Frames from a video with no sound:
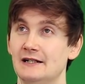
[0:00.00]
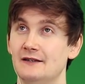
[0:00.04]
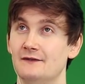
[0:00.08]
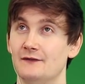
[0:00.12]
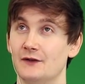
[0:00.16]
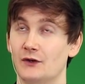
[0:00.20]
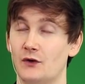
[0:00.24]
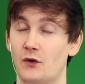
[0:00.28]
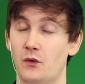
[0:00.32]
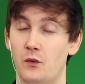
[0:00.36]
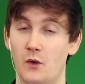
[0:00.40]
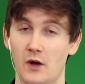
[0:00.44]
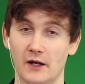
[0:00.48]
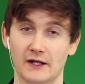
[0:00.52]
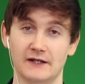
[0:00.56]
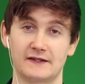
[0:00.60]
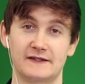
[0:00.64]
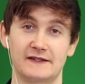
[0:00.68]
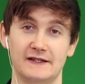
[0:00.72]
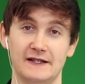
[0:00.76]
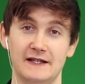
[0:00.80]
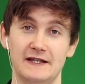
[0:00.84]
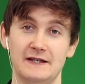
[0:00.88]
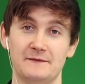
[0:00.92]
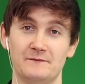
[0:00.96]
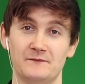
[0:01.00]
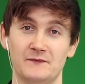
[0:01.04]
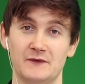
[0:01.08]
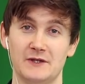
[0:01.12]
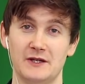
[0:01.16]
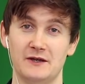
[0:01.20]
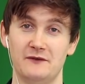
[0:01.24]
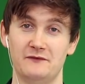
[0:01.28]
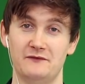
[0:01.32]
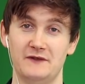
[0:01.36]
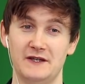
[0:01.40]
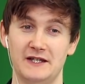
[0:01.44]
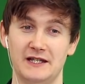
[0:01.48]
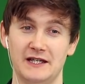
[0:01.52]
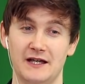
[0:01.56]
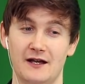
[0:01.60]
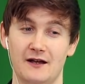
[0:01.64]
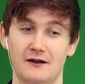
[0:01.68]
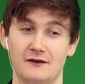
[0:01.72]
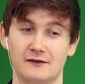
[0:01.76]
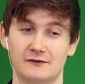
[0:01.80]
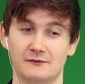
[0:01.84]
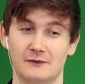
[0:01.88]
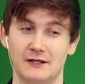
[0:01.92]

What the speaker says: the quality of videos,